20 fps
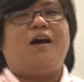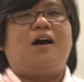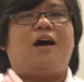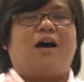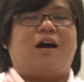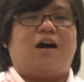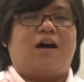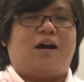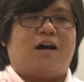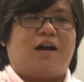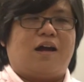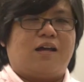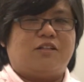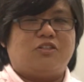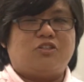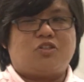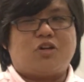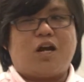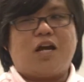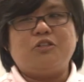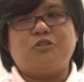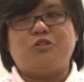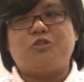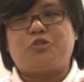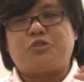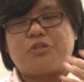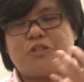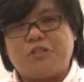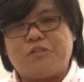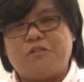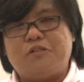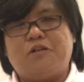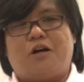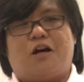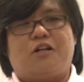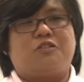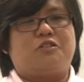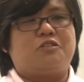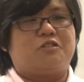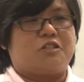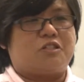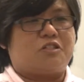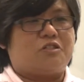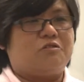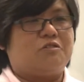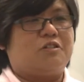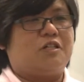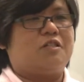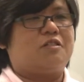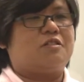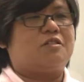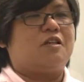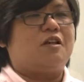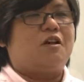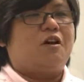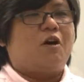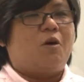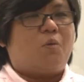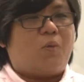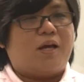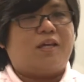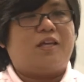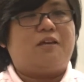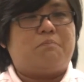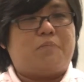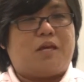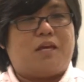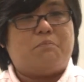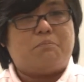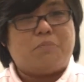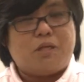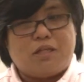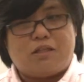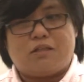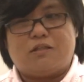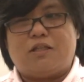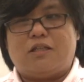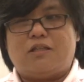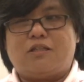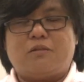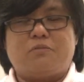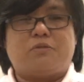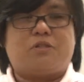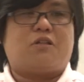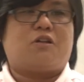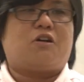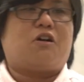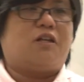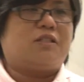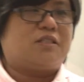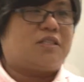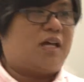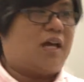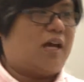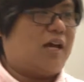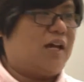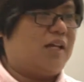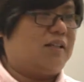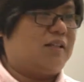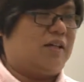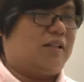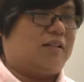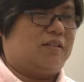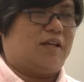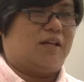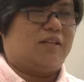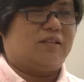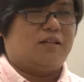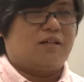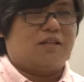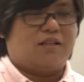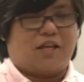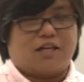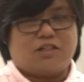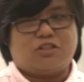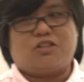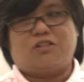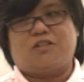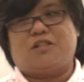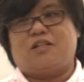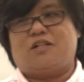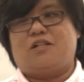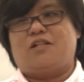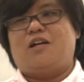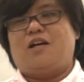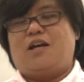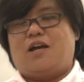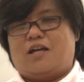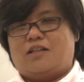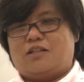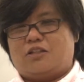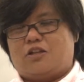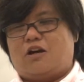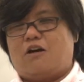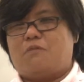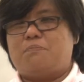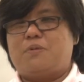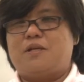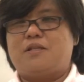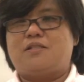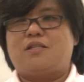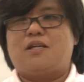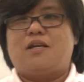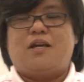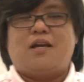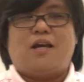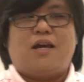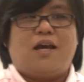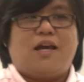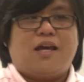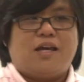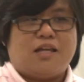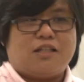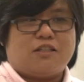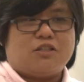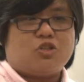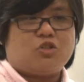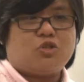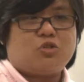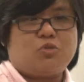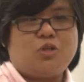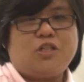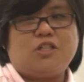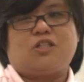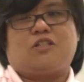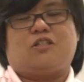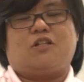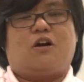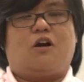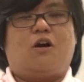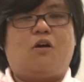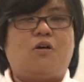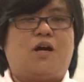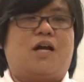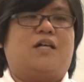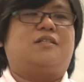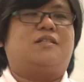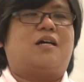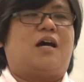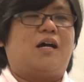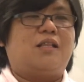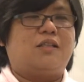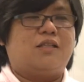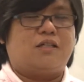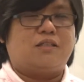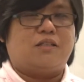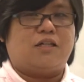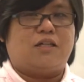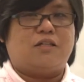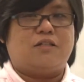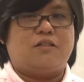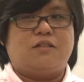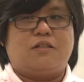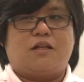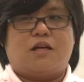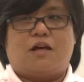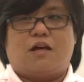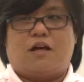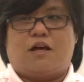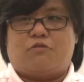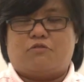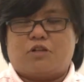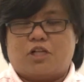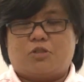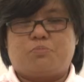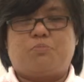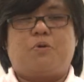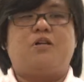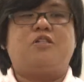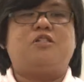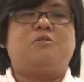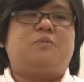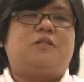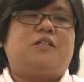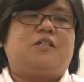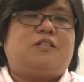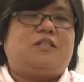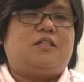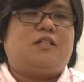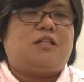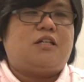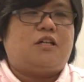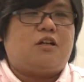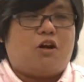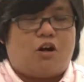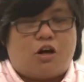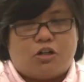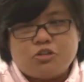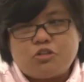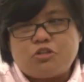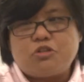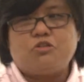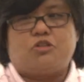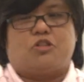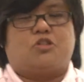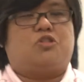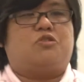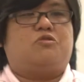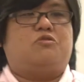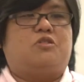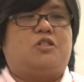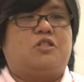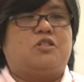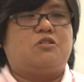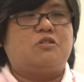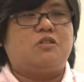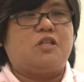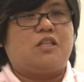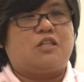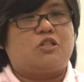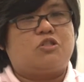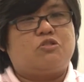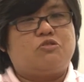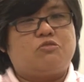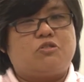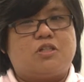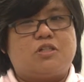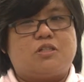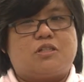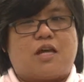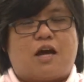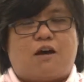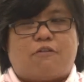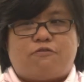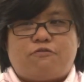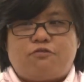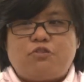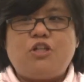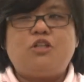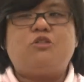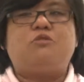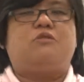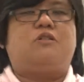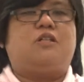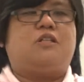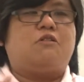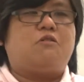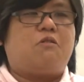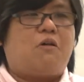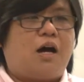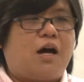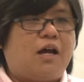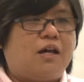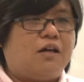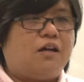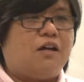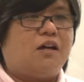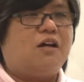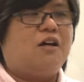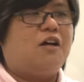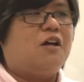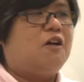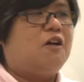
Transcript: uh, and try to drill onto the students what it may mean in terms of the content and, and the lecture and the topics, it switched the whole entire learning uh, responsibility onto the students so that the students are free to inquire,